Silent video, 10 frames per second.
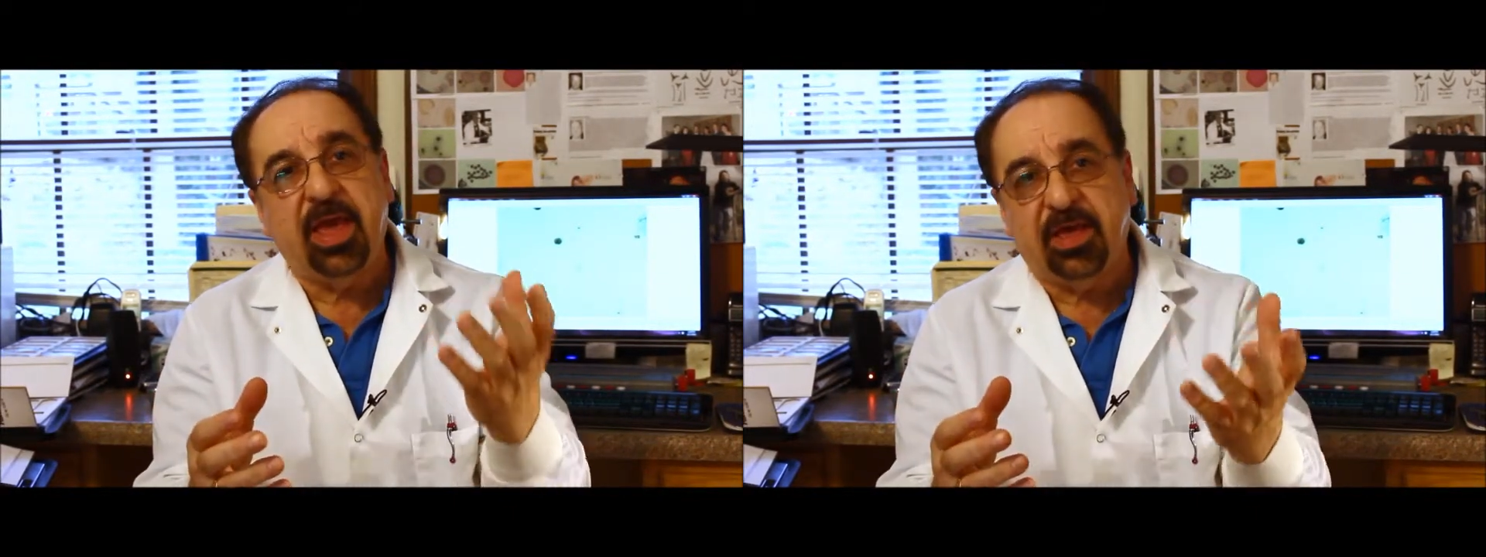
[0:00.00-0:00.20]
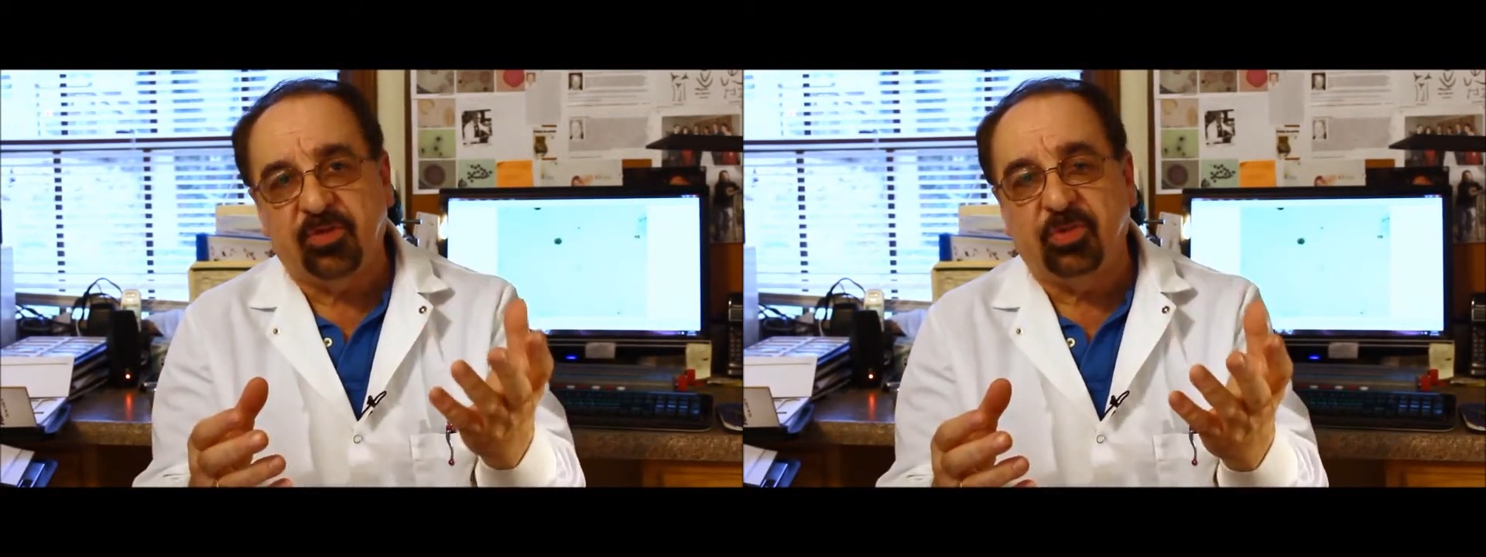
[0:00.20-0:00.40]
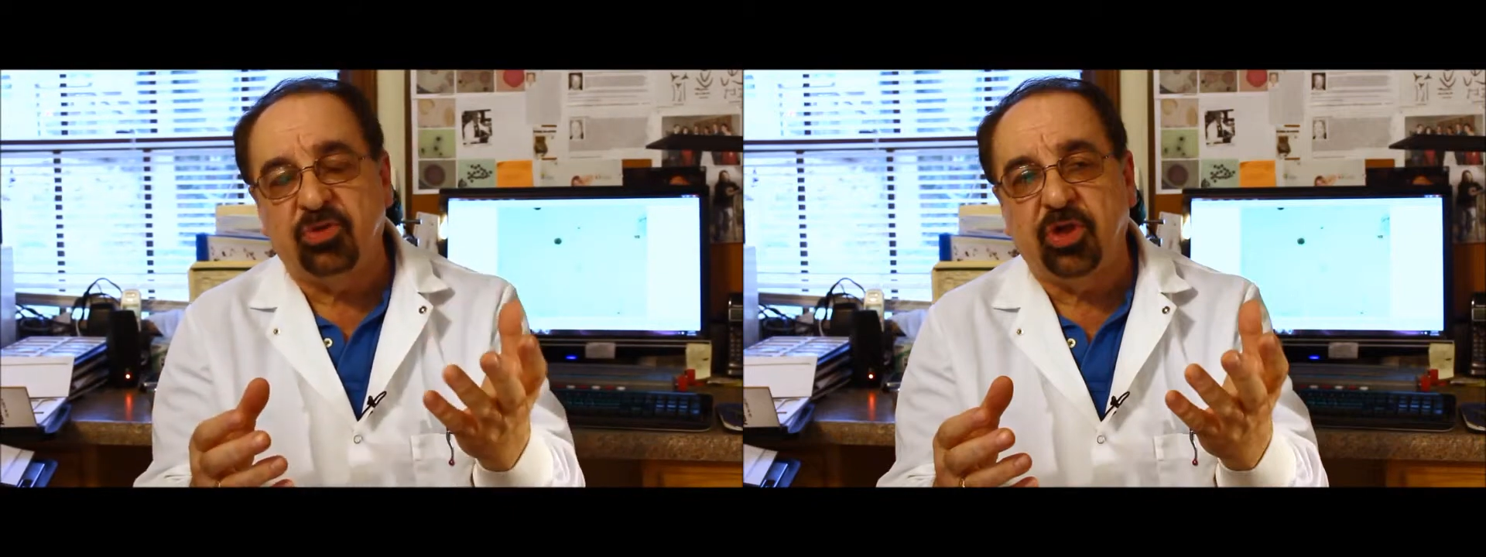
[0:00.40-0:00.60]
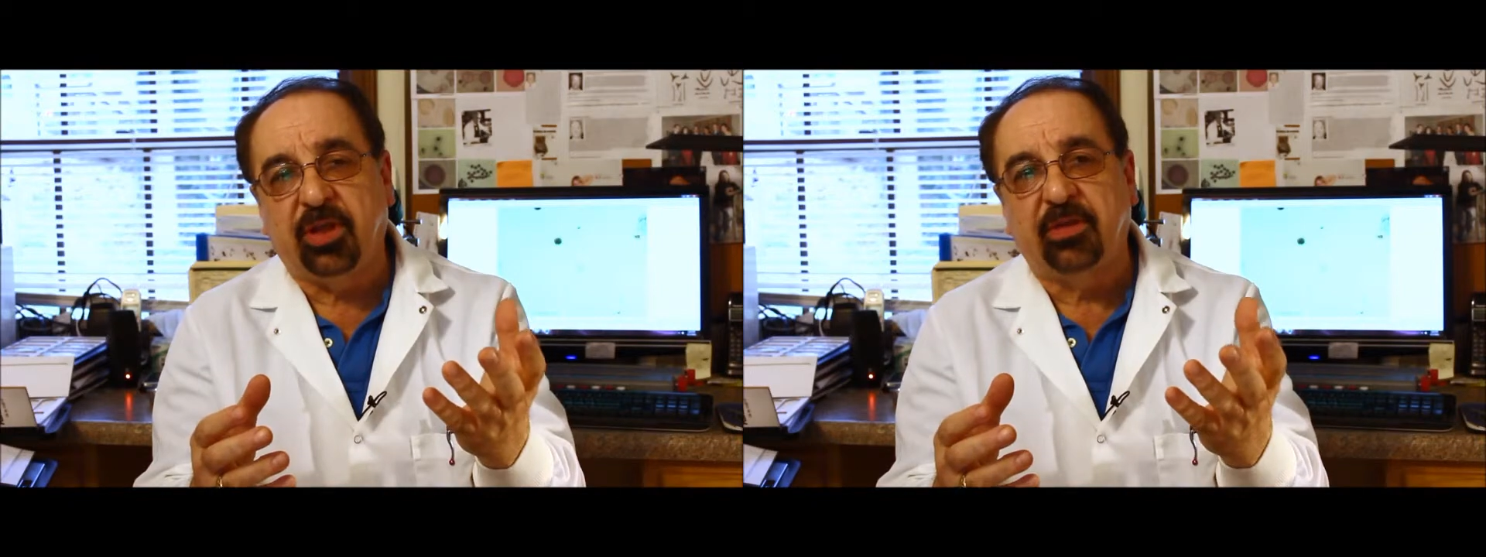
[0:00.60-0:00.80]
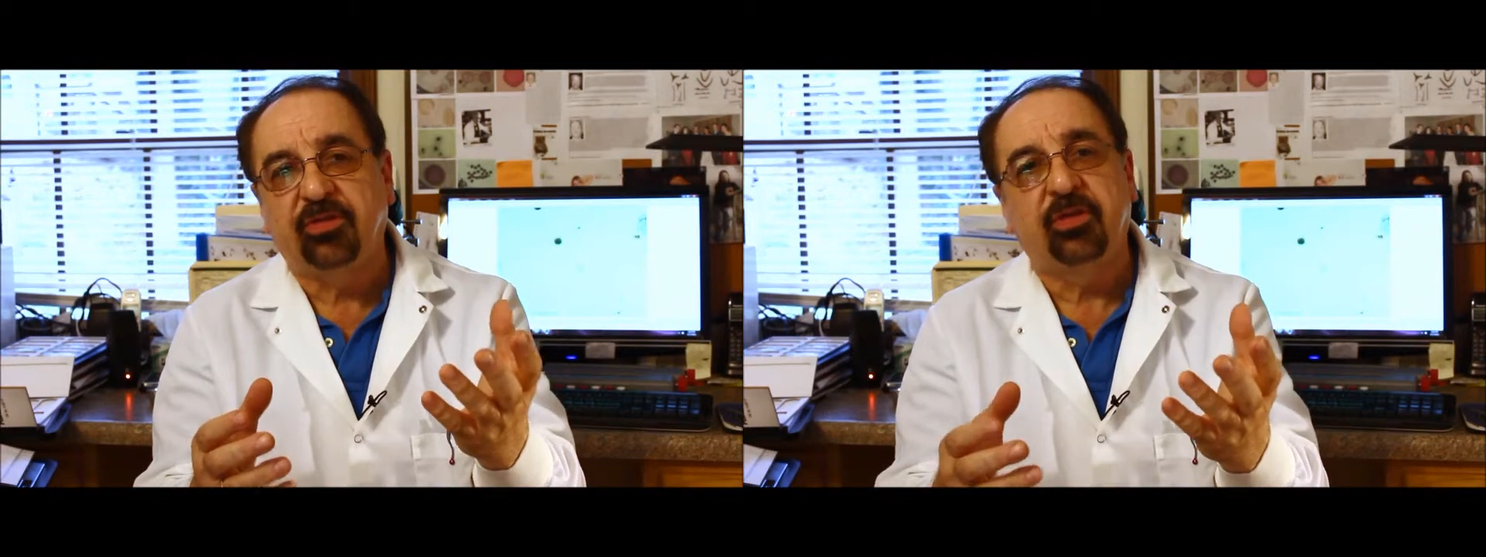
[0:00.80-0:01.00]

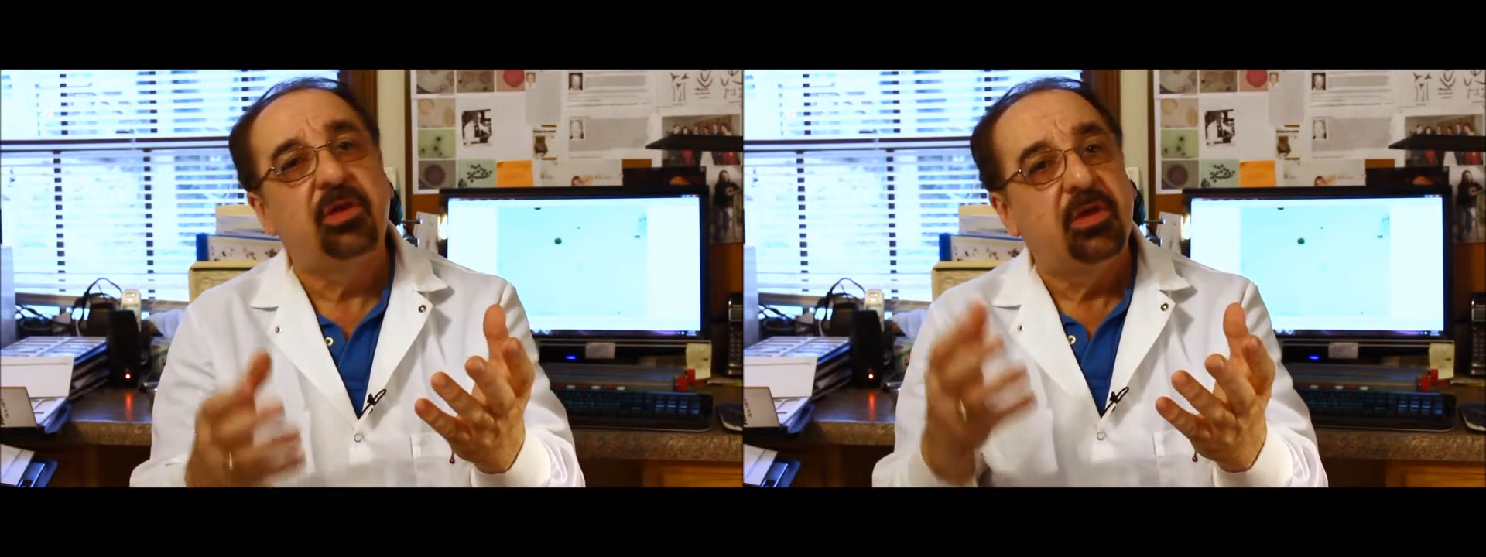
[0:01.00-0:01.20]
Aspergillus,